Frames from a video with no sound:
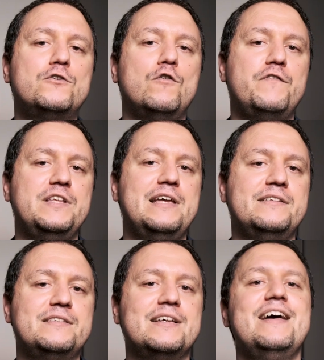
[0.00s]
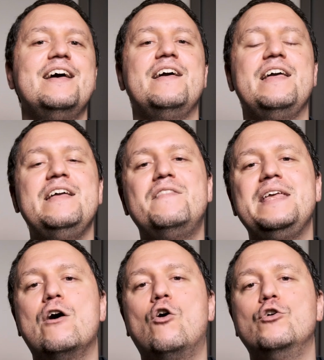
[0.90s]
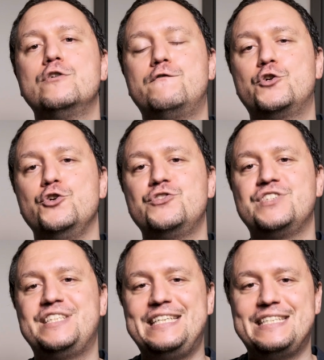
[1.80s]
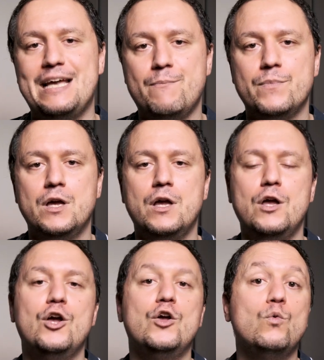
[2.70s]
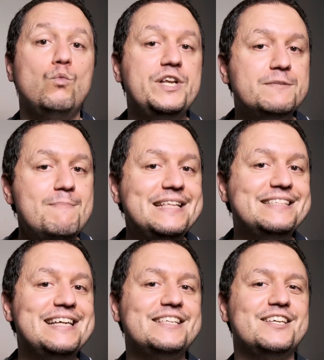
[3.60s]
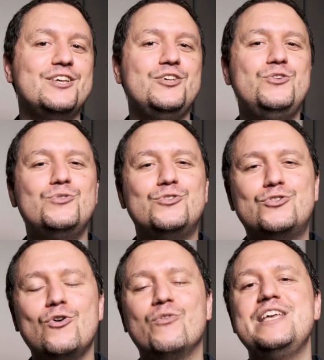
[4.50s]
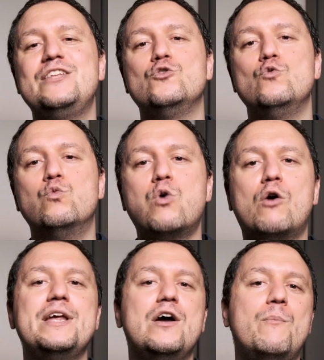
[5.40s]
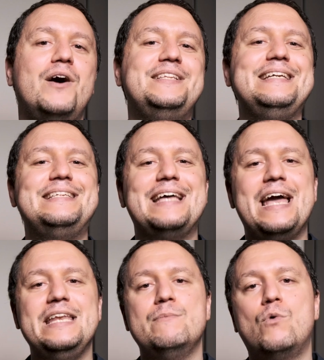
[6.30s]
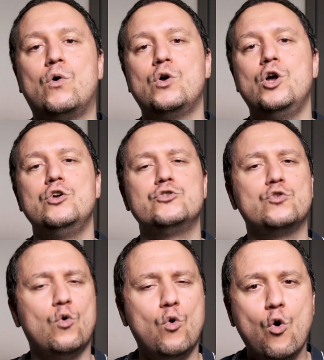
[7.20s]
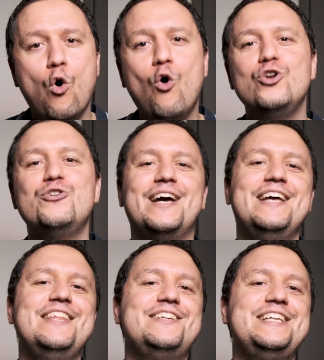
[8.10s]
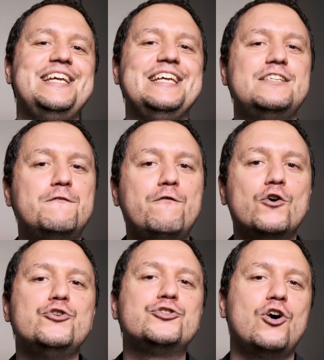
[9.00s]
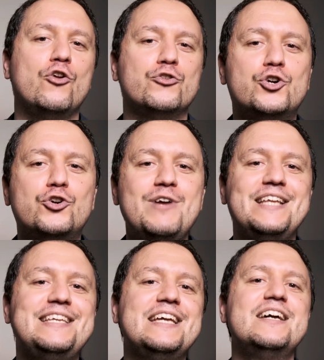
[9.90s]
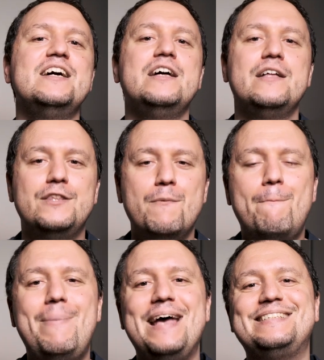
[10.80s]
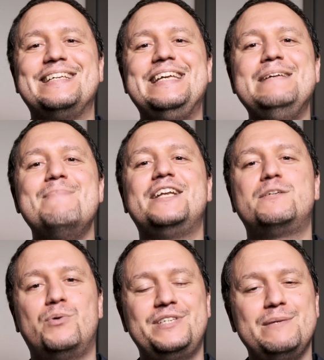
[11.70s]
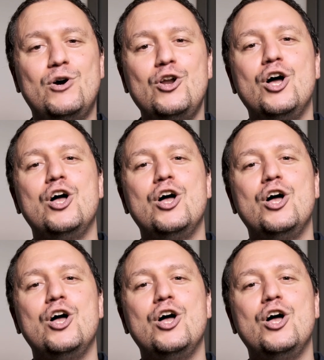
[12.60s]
confidence in the autofocus system, which means that you don't need to worry about it anymore. So all your energy is focused on creating the best image possible